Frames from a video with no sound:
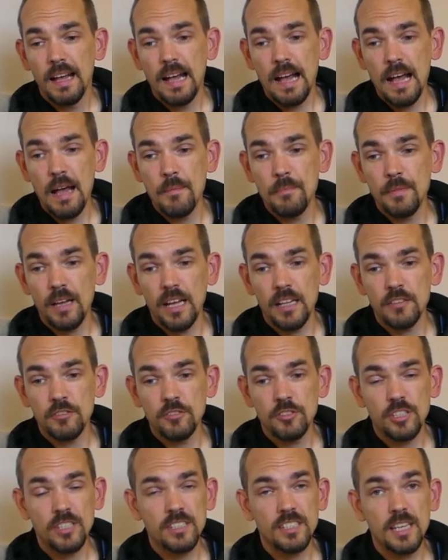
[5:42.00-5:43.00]

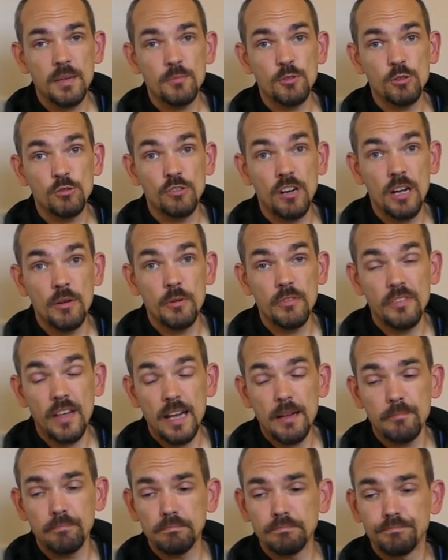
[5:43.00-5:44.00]
and she seems all right with
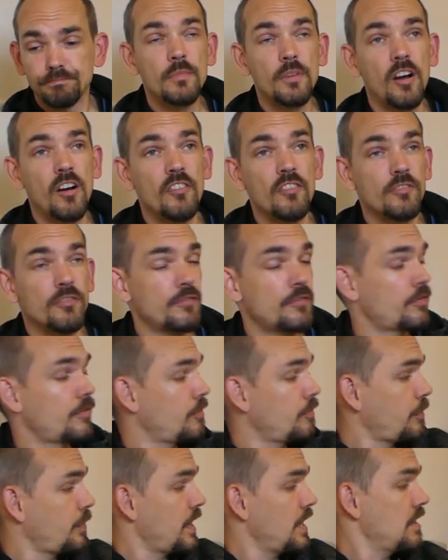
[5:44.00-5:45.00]
that. I've
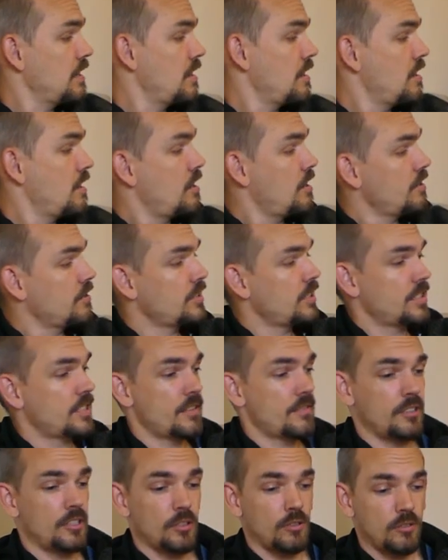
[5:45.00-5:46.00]
been asked, let's
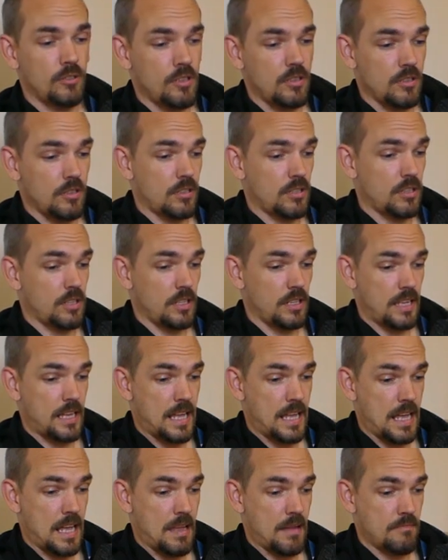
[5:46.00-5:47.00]
have a little look,
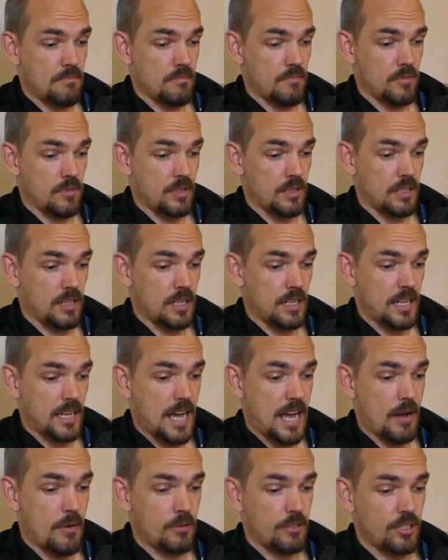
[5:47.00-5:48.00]

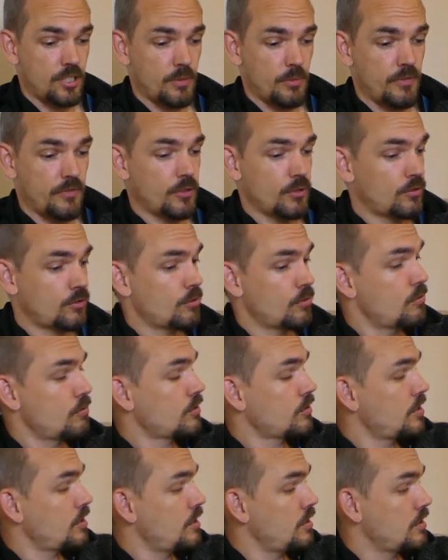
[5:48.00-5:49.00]
how is she with your
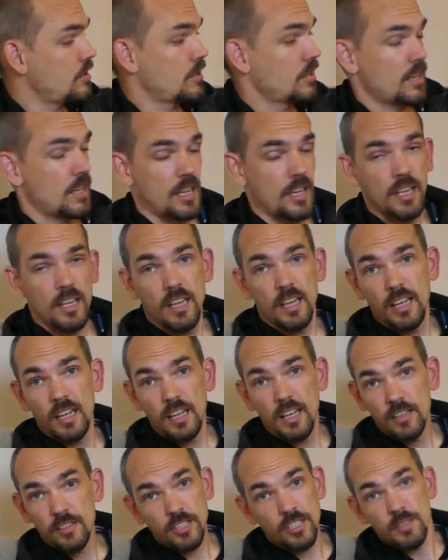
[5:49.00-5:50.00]
daughters?
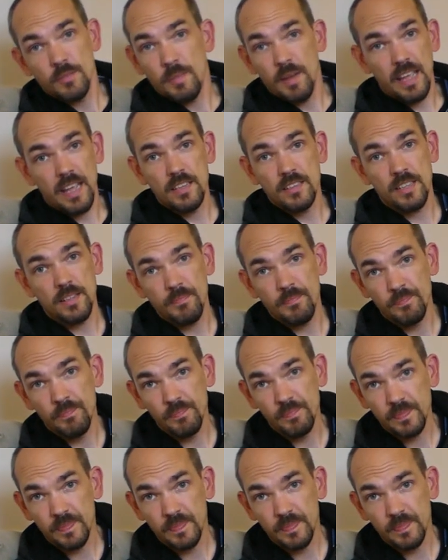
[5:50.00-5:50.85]
She's amazing.